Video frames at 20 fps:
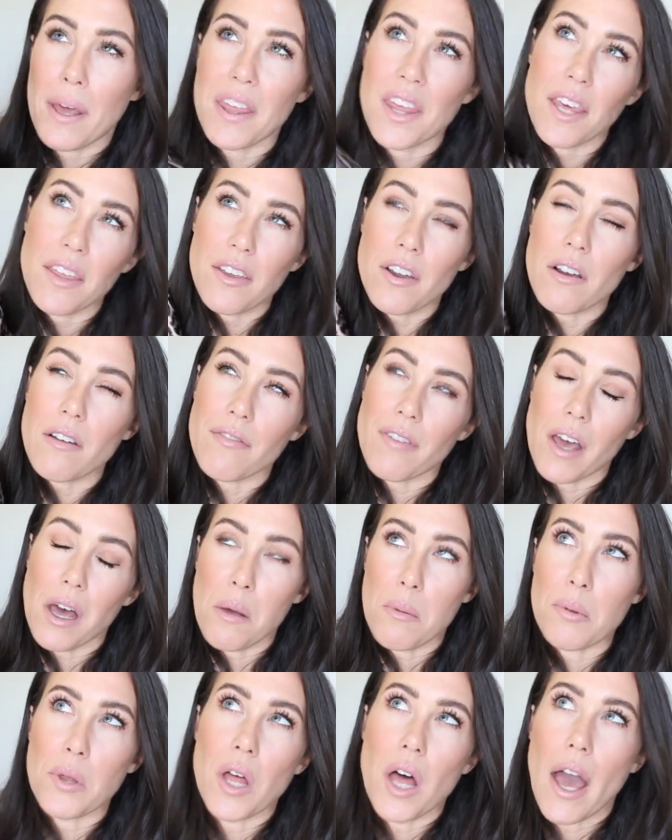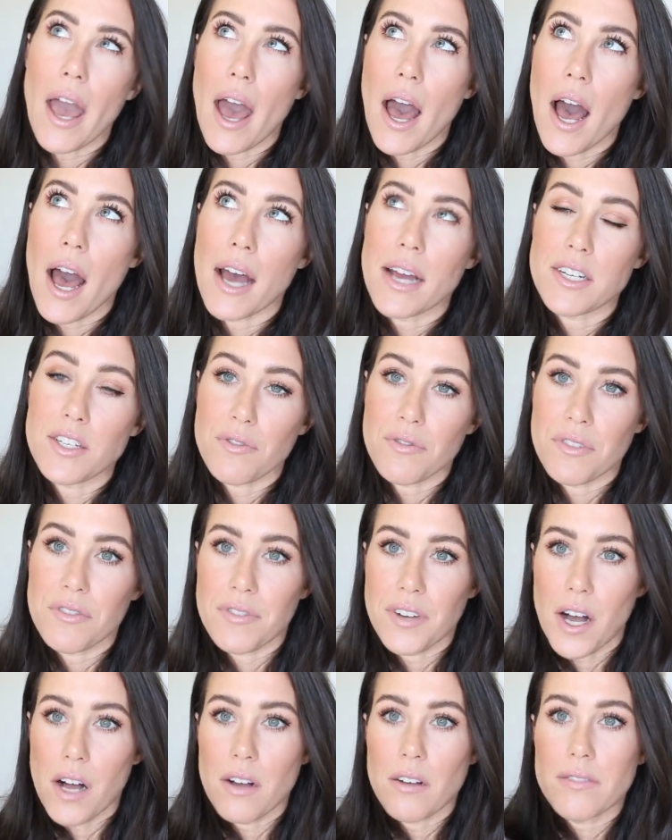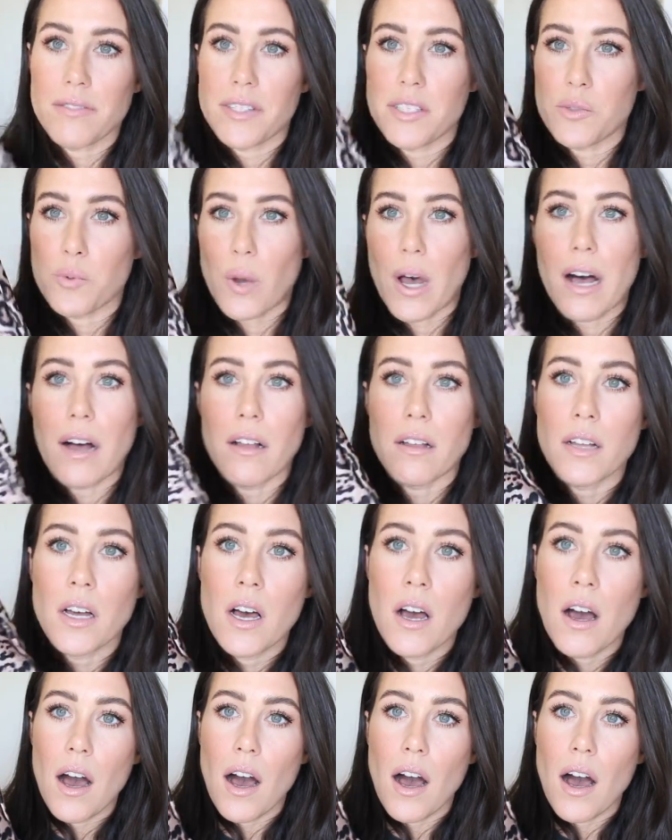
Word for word: I think they're available at Revolve as well.